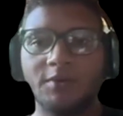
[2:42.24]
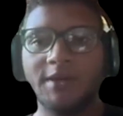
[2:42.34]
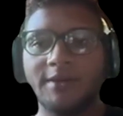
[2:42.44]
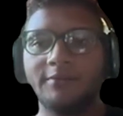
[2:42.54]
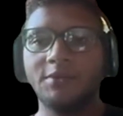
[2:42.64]

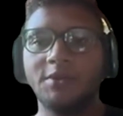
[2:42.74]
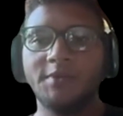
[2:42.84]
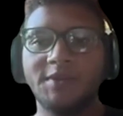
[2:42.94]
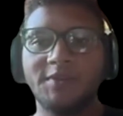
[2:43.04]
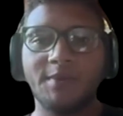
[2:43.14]
Whenever a
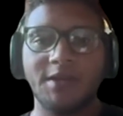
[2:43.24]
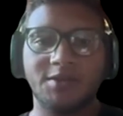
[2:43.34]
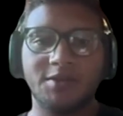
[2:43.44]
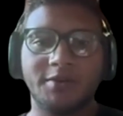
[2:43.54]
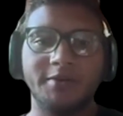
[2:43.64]

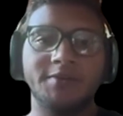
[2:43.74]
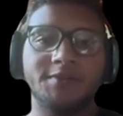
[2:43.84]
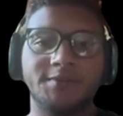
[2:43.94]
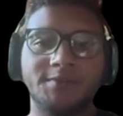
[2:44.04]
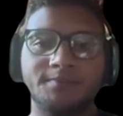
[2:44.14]
mismatch
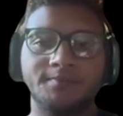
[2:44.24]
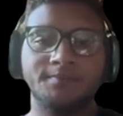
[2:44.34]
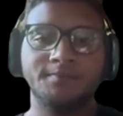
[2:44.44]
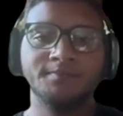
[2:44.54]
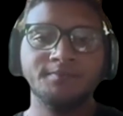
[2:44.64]
occurs,
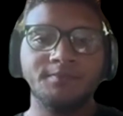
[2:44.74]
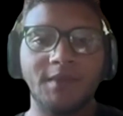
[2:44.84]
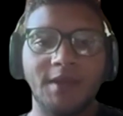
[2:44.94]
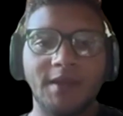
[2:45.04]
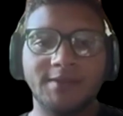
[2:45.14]

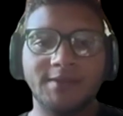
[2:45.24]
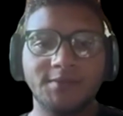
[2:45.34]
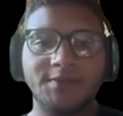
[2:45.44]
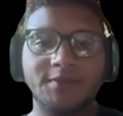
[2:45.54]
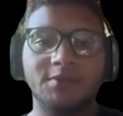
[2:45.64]
as a
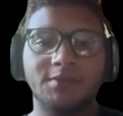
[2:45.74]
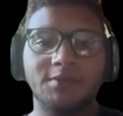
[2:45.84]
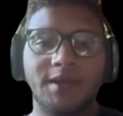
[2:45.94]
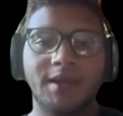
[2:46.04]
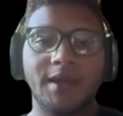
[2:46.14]
result,
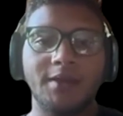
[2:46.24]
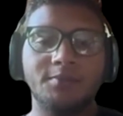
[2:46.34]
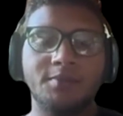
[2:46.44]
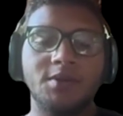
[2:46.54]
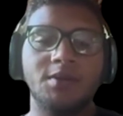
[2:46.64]

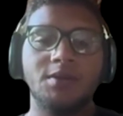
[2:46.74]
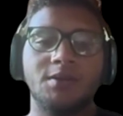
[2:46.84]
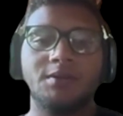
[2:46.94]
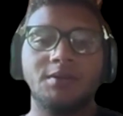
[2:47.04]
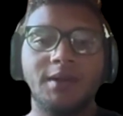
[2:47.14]

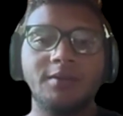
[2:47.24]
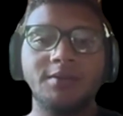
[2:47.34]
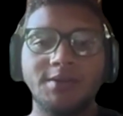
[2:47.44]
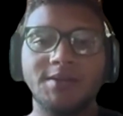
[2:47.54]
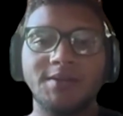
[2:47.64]
KMP
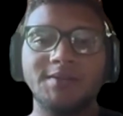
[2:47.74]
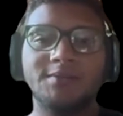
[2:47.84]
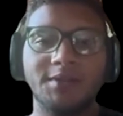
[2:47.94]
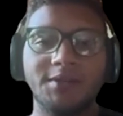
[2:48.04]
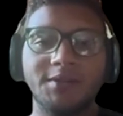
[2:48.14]

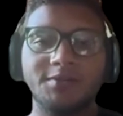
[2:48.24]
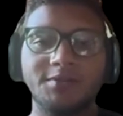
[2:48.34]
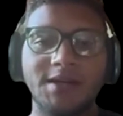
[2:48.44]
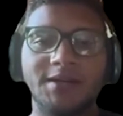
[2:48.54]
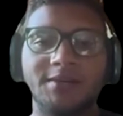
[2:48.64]
guarantees linear
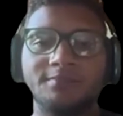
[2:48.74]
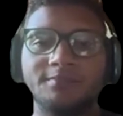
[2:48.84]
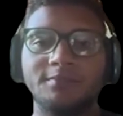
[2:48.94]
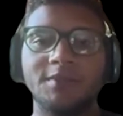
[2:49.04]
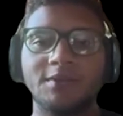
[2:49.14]
time,
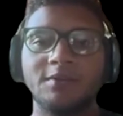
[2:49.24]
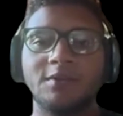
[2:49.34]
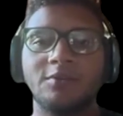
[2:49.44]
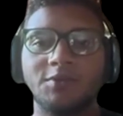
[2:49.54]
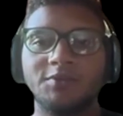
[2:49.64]

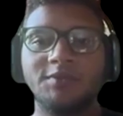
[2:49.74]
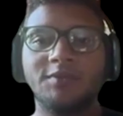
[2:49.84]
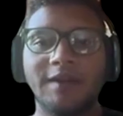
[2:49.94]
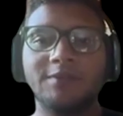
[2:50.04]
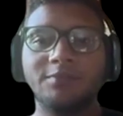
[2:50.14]
which was
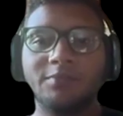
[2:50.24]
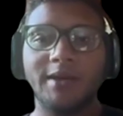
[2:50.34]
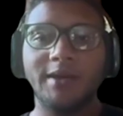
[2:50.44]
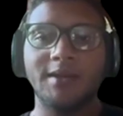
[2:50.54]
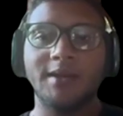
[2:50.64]

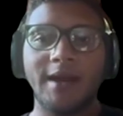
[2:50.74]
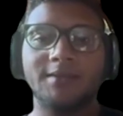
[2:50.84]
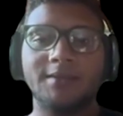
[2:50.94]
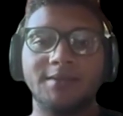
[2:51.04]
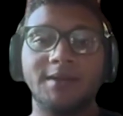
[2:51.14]
groundbreaking
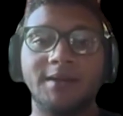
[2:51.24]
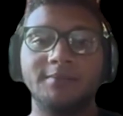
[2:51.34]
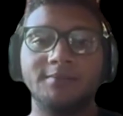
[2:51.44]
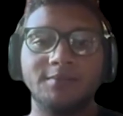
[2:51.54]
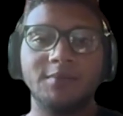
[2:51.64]
at the
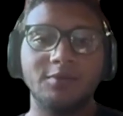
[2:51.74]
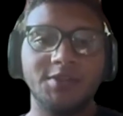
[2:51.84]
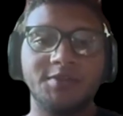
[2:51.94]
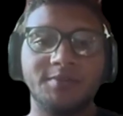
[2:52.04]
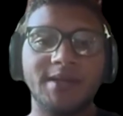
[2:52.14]
time,
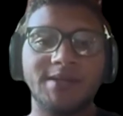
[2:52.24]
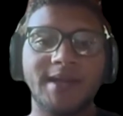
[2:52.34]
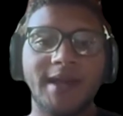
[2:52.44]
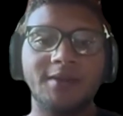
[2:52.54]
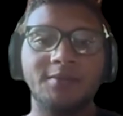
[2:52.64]
which
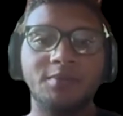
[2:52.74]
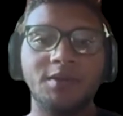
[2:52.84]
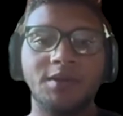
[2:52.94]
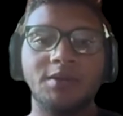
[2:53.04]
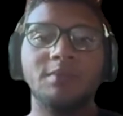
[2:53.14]
makes
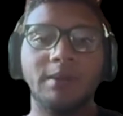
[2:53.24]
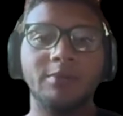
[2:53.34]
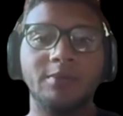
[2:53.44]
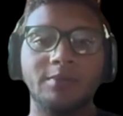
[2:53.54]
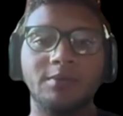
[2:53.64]
KMP
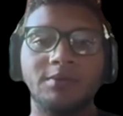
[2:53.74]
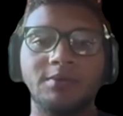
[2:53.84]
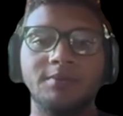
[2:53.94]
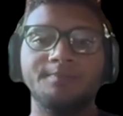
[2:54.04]
memorable.